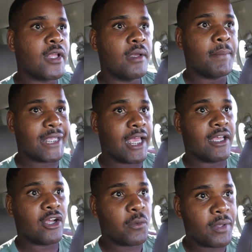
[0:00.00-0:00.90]
But
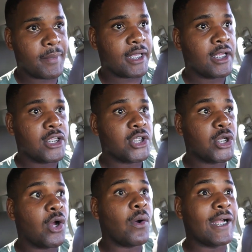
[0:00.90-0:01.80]
yeah, equipment. You
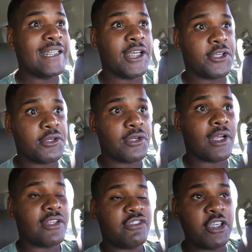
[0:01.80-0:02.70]
know, another
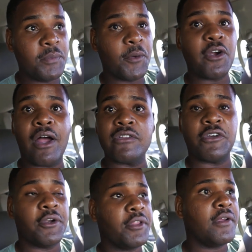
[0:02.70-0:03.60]
cheaper
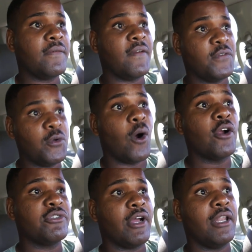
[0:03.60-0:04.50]
alternative, if you are
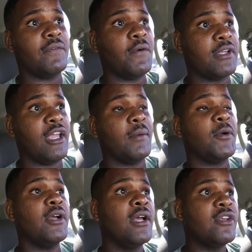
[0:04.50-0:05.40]
trying to look for a
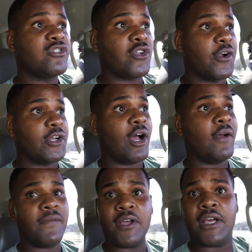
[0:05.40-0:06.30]
camera, starting
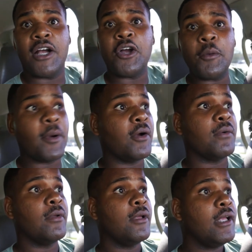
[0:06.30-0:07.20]
off, a GoPro.
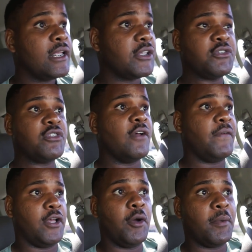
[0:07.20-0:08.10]
Get yourself a
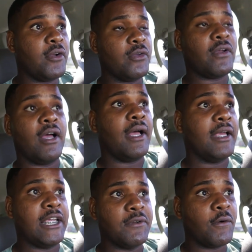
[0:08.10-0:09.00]
GoPro
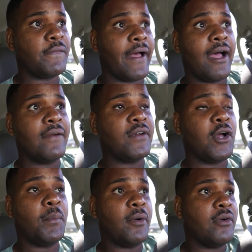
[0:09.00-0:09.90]
Hero 5, a
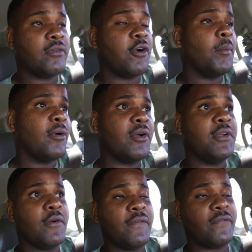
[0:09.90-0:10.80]
GoPro
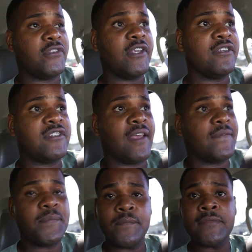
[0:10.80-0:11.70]
Hero 6,
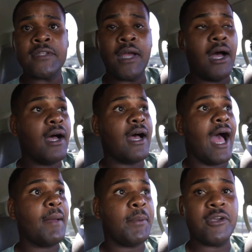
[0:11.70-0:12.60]
7.
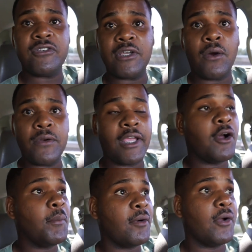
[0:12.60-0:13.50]
I personally own a
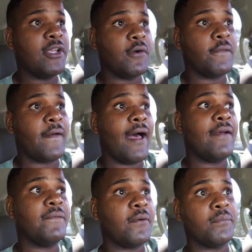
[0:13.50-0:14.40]
GoPro Hero
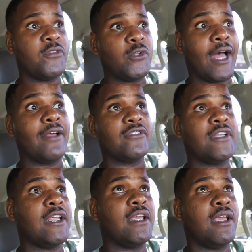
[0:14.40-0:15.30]
5 from
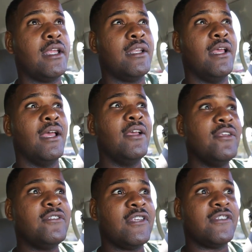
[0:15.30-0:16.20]

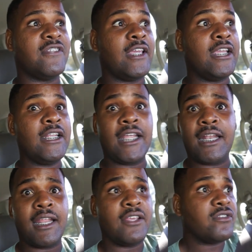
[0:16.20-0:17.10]
2016,
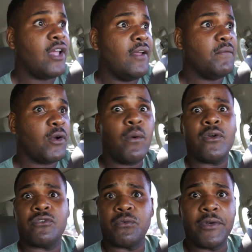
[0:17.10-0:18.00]
and it
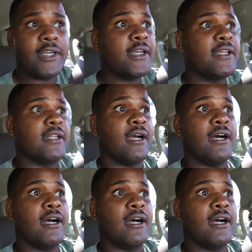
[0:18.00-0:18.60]
records really good.